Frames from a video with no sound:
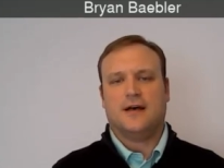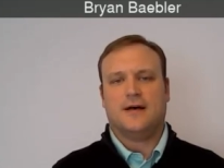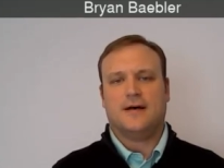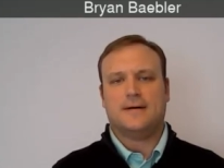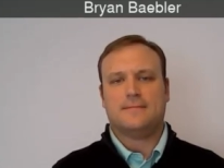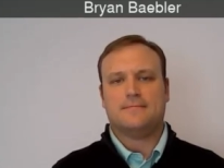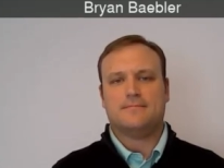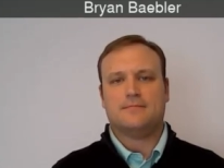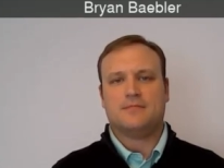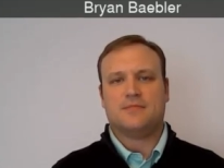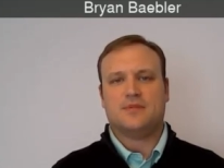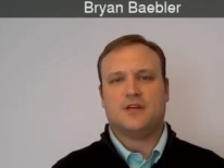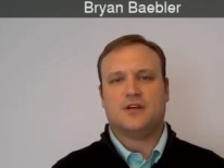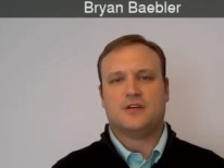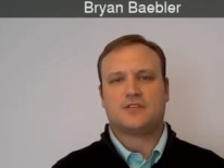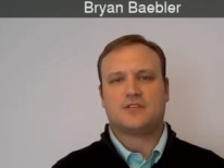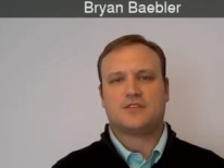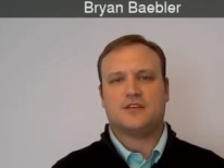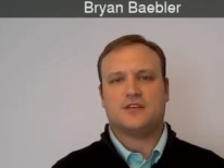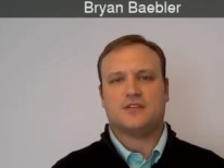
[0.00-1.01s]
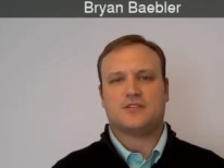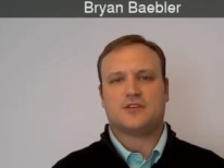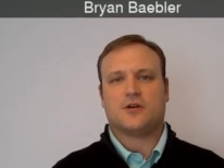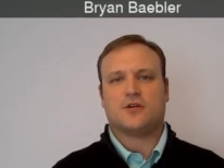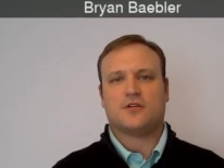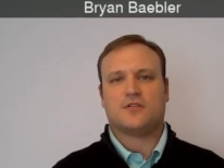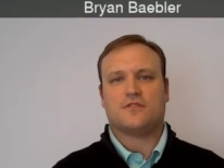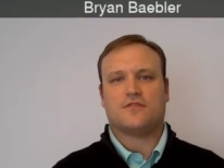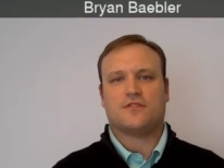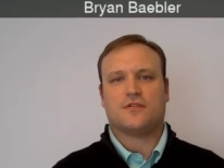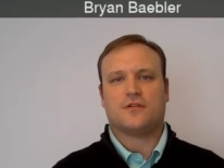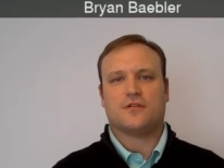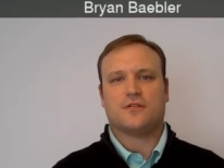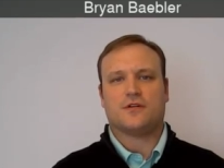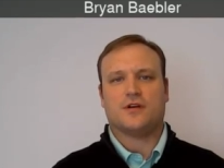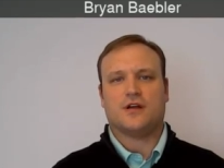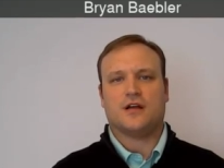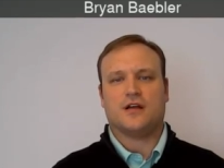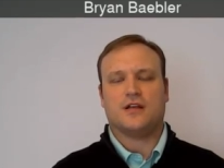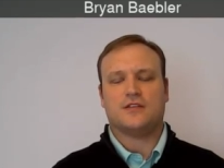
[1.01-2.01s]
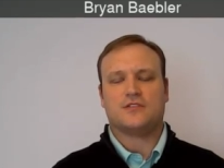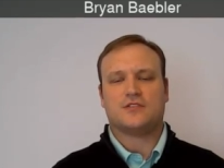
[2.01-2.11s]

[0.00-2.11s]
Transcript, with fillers: um, you know, it's, it's hard for uh,